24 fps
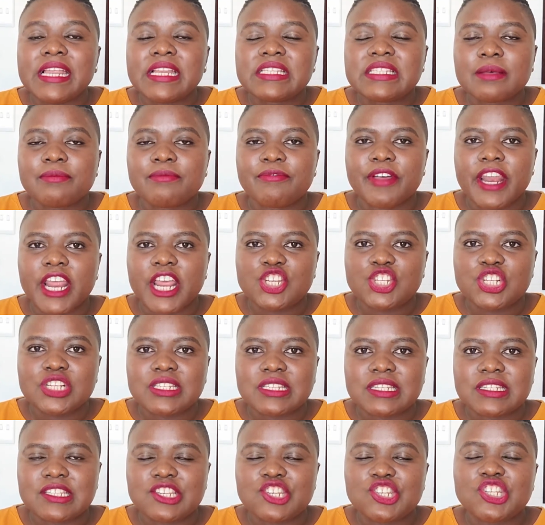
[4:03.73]
made some
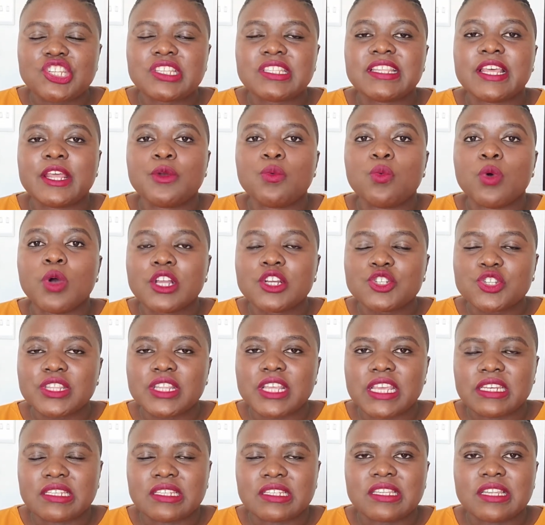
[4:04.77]
financial decisions that work
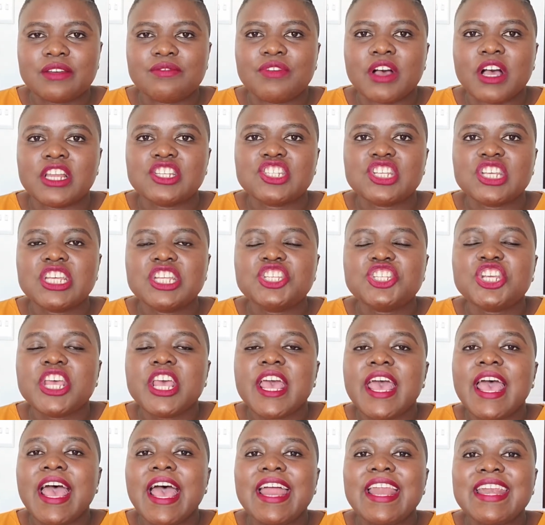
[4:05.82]
to their disadvantage,
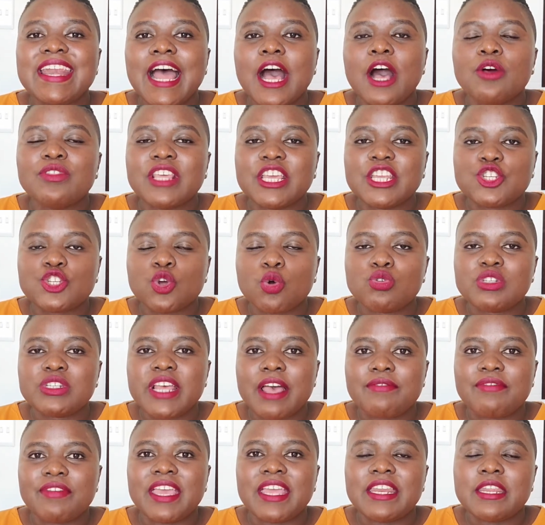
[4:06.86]
and now they
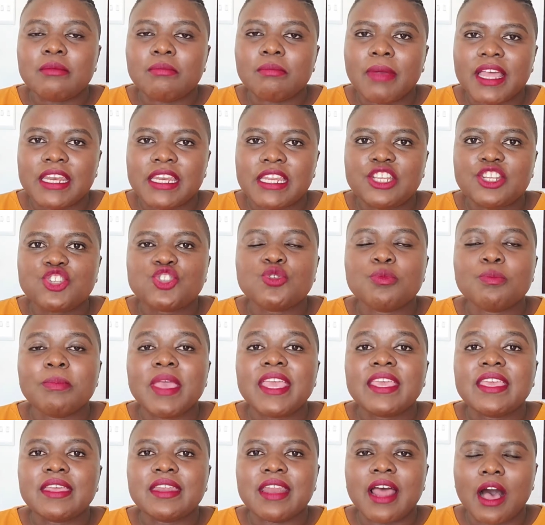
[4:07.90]
don't have any money to
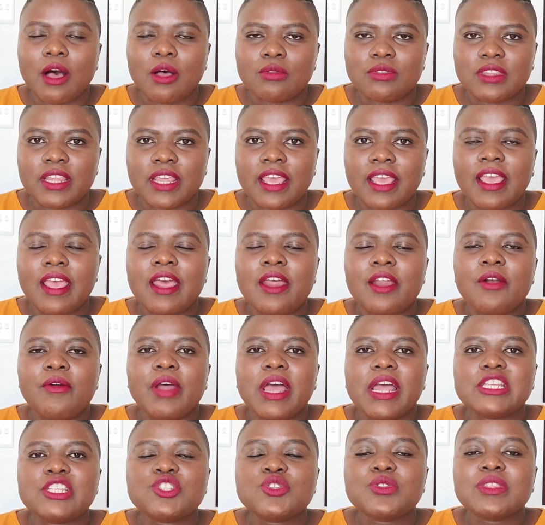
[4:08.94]
make it out there,
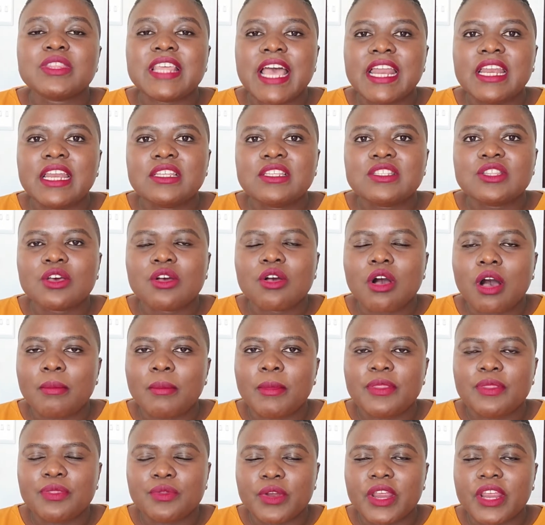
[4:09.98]
right? So that is the
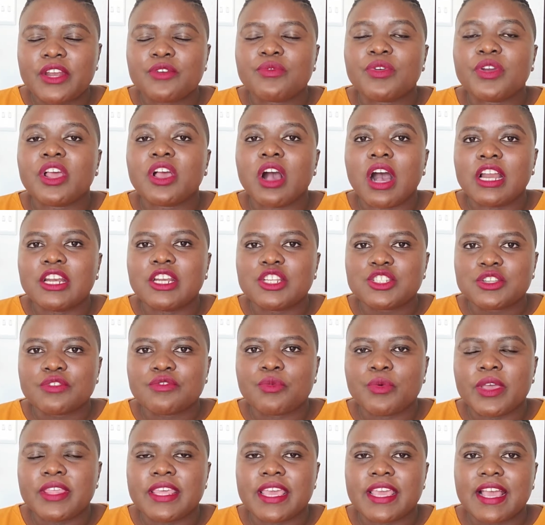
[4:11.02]
common thread, regardless
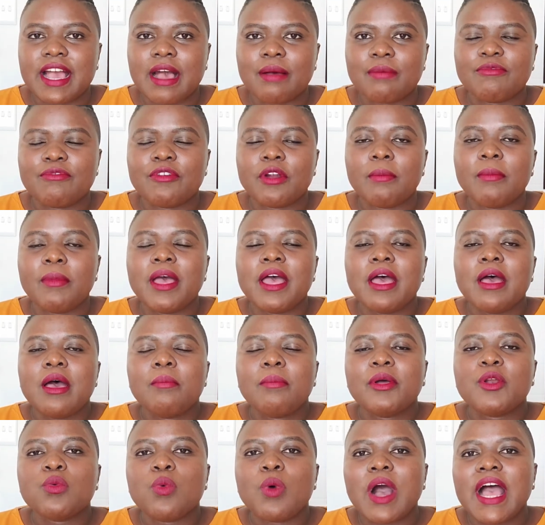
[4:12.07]
of where they come from.
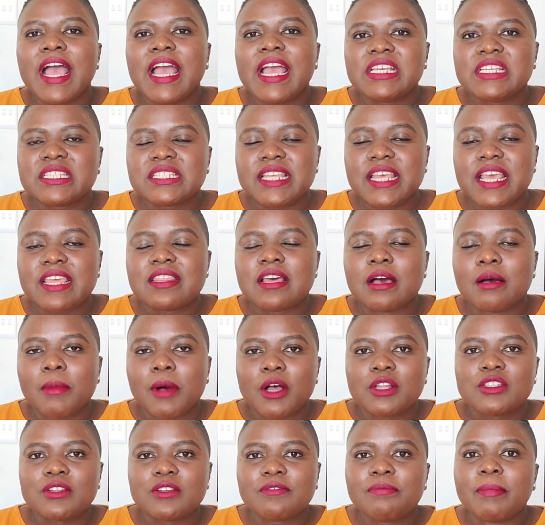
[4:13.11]
But why I say the
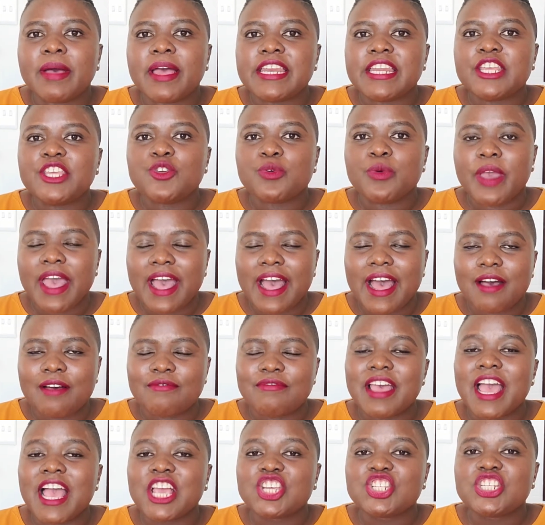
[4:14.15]
amount of money you
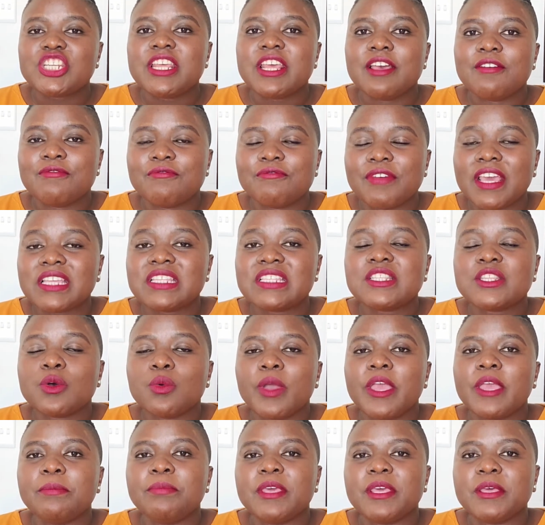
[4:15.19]
have actually affects
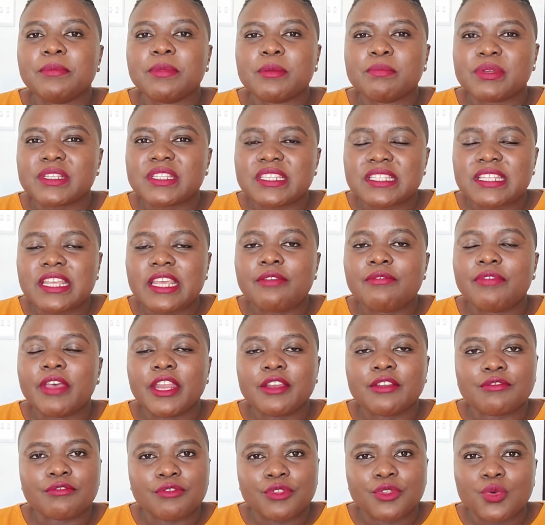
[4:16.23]
the way people perceive
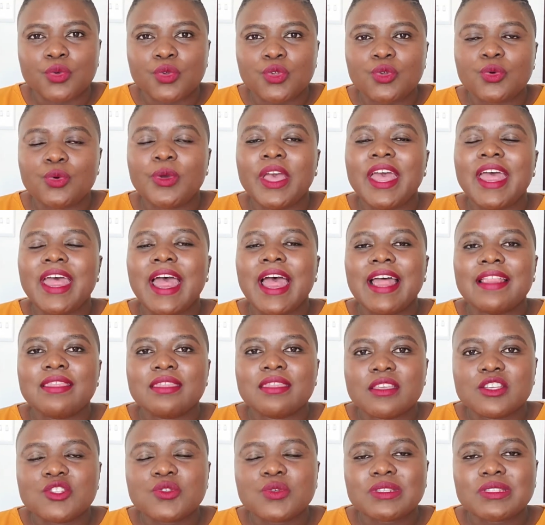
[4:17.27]
and view you,
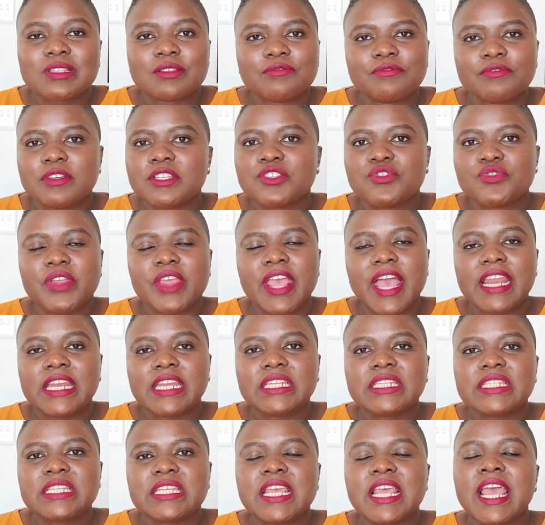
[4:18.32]
and this was the first
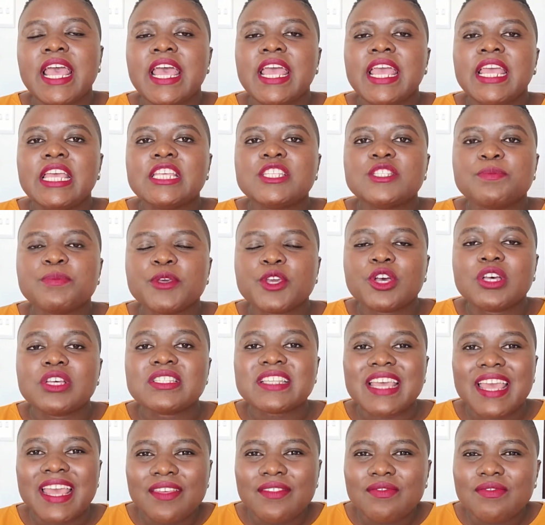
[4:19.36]
reality, is
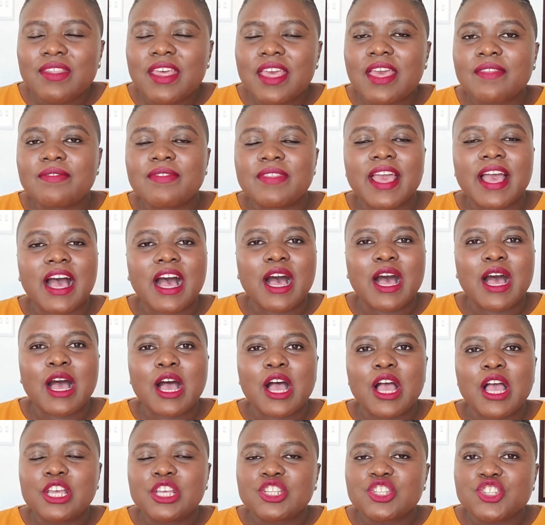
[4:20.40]
because in there
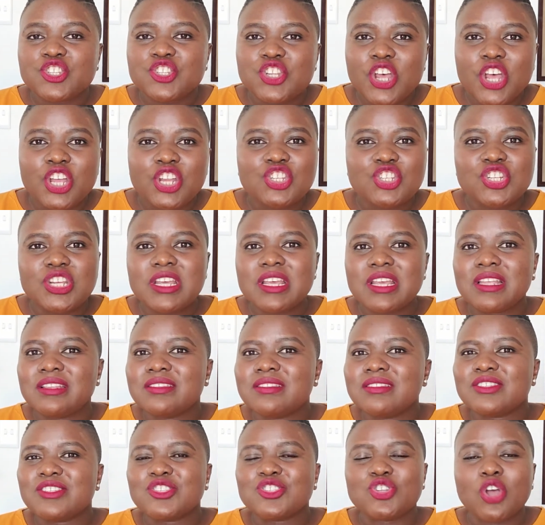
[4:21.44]
are
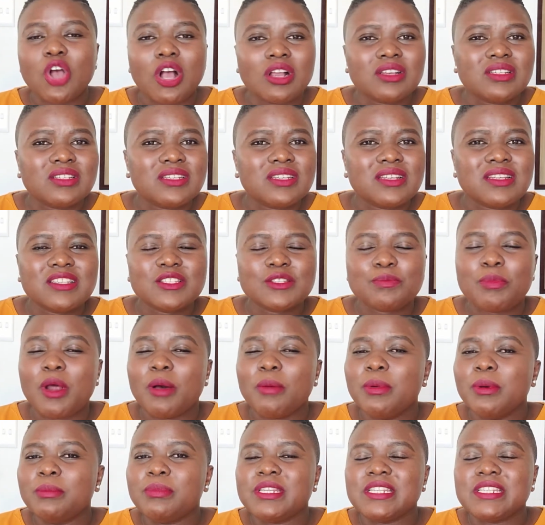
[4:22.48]
surgeons, doctors,
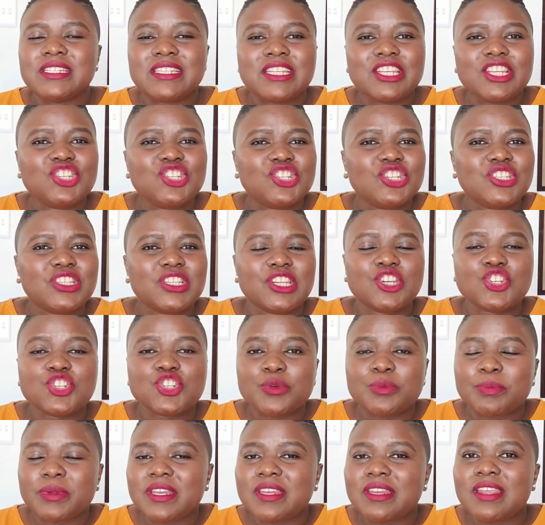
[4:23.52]
probably teachers,
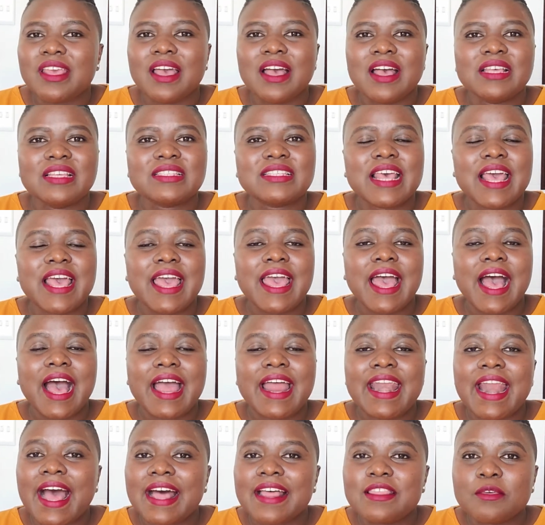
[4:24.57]
entrepreneurs,
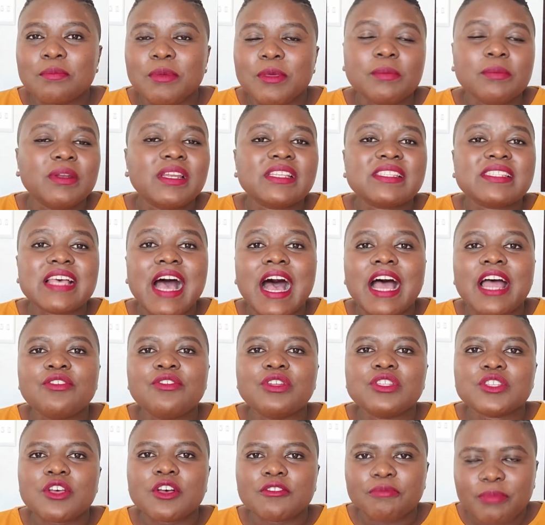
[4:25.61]
and other people. It's
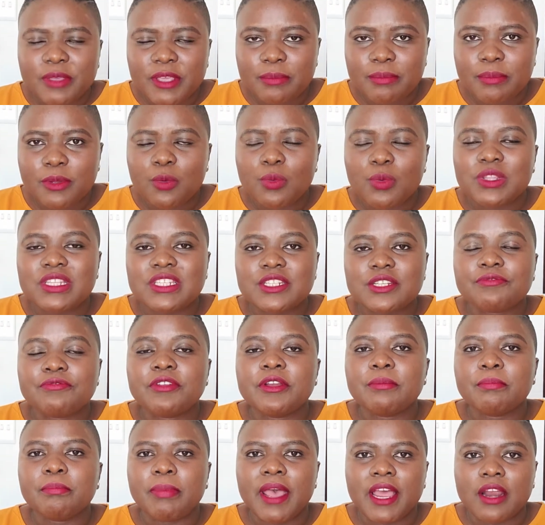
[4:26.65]
hundreds of people with
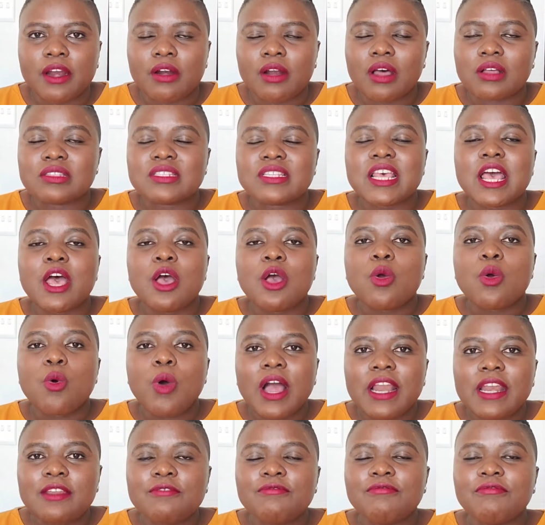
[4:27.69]
different backgrounds.
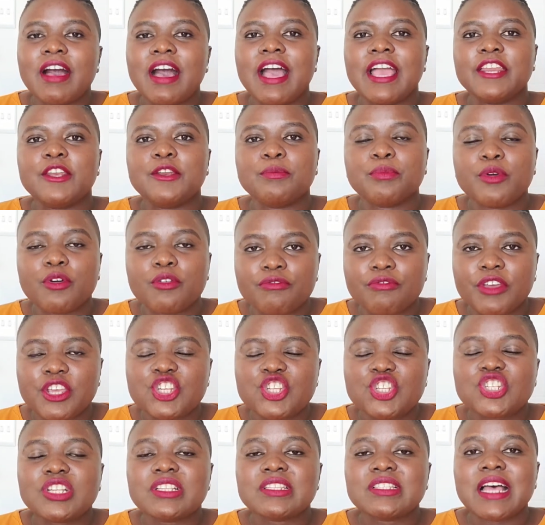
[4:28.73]
Qualified
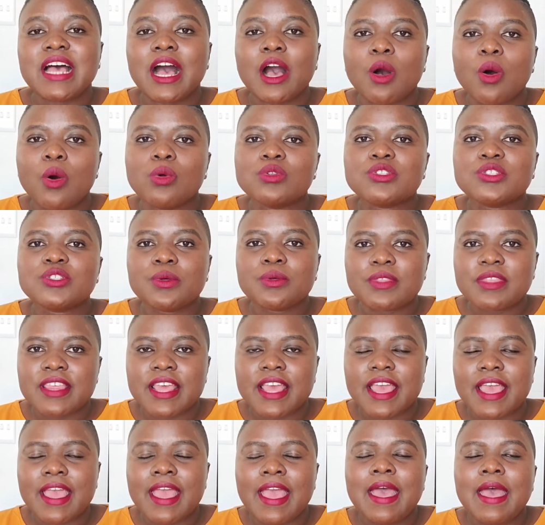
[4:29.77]
professionals are also
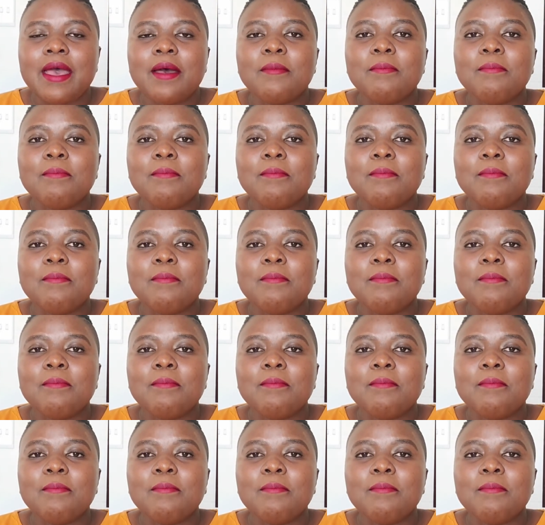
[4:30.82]
there.